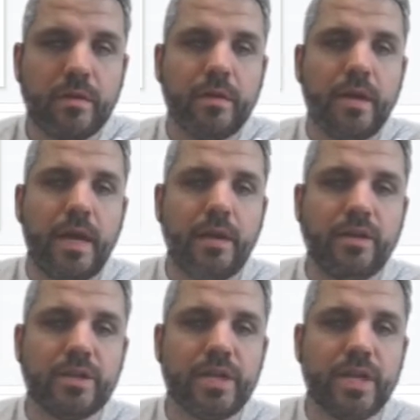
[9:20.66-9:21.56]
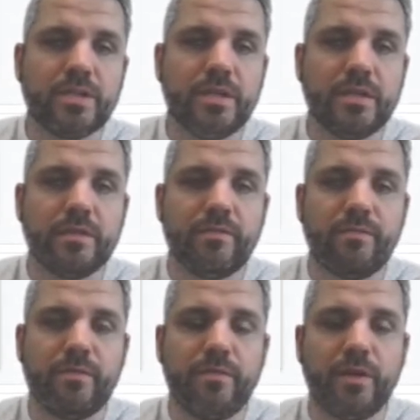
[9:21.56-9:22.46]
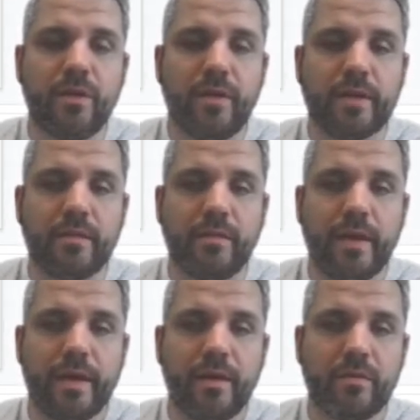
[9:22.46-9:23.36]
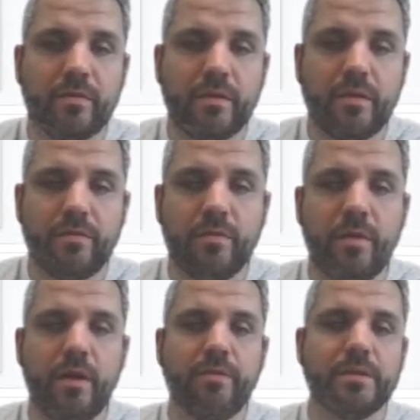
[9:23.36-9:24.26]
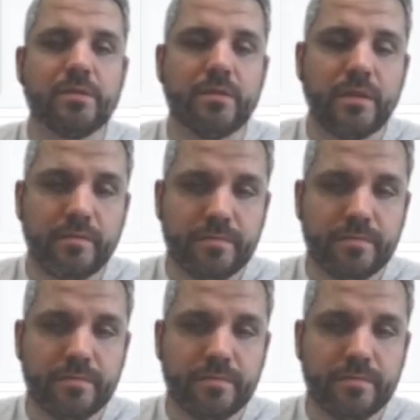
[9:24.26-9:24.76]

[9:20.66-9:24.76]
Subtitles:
and you can change these if you don't like the layout of them, obviously.